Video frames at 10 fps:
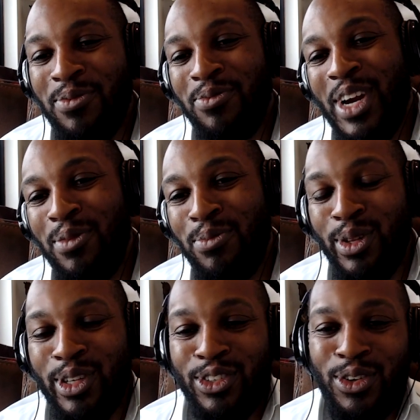very
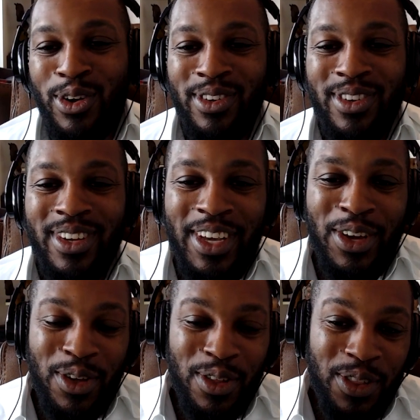bullish on
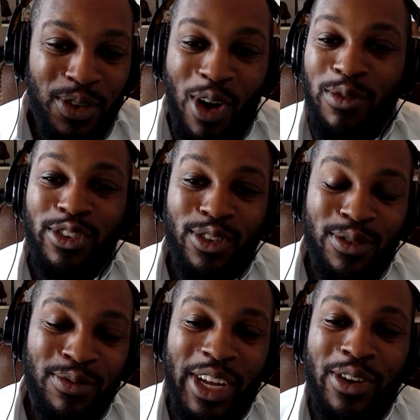the convergence
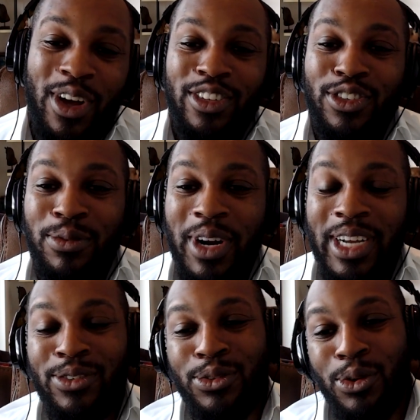of technology,
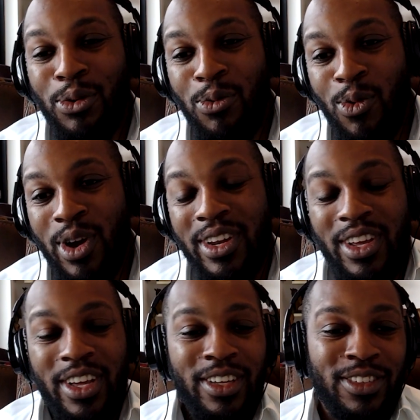right? So one
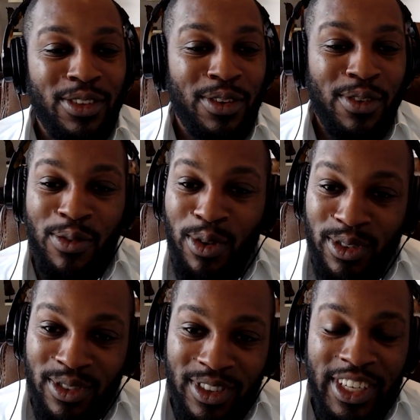is, of
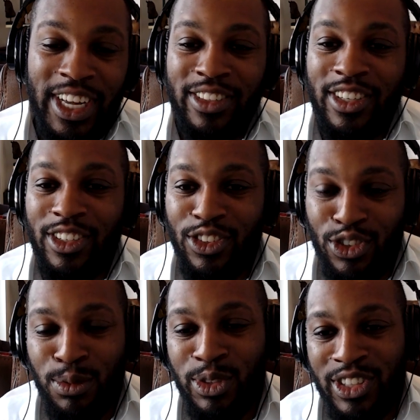course, DLT,
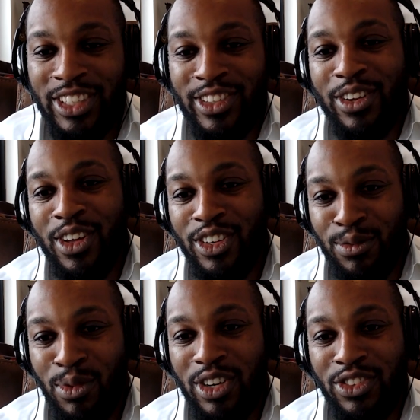distributed technology,
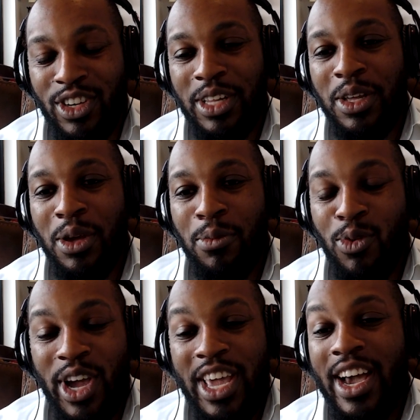blockchain,
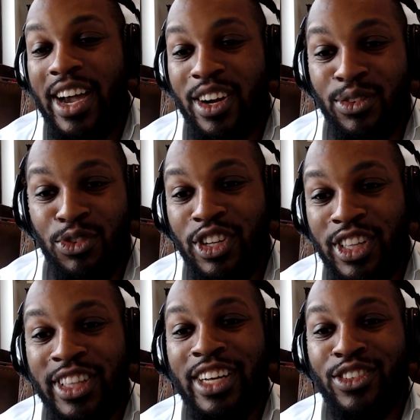but AI, artificial
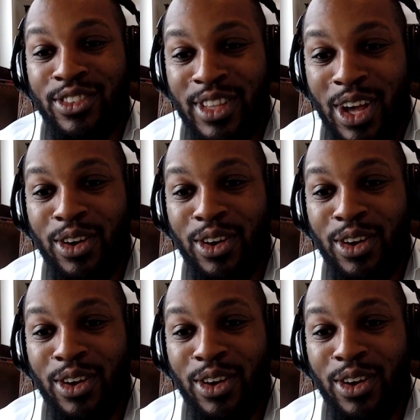intelligence, now